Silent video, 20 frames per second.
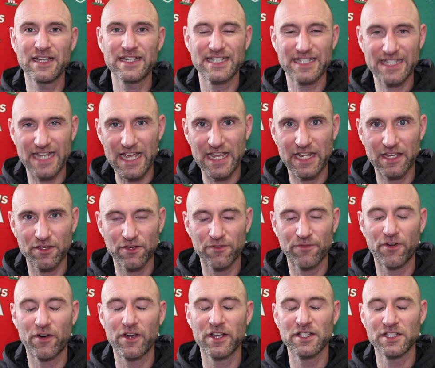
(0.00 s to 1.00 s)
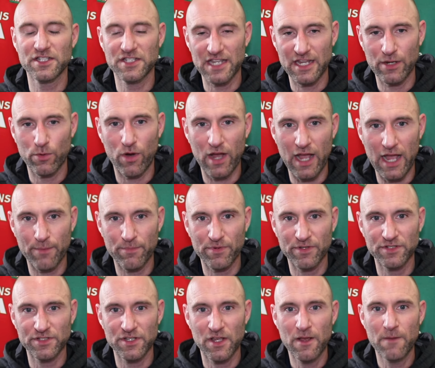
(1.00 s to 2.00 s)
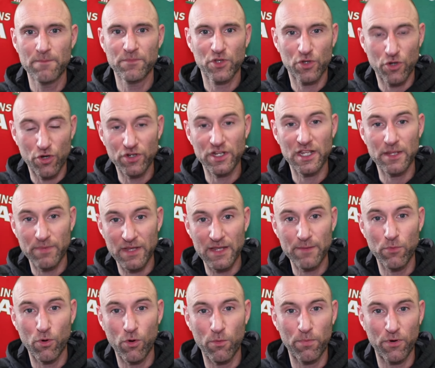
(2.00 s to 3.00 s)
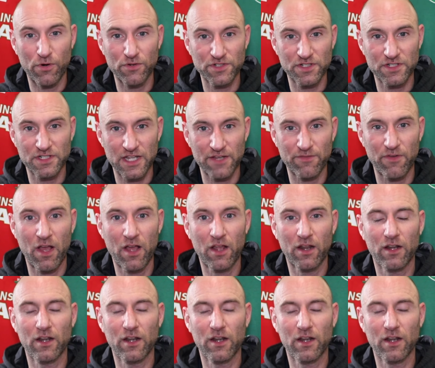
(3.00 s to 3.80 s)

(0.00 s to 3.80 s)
staying in the fight, seeing what happens? Could he be more positive?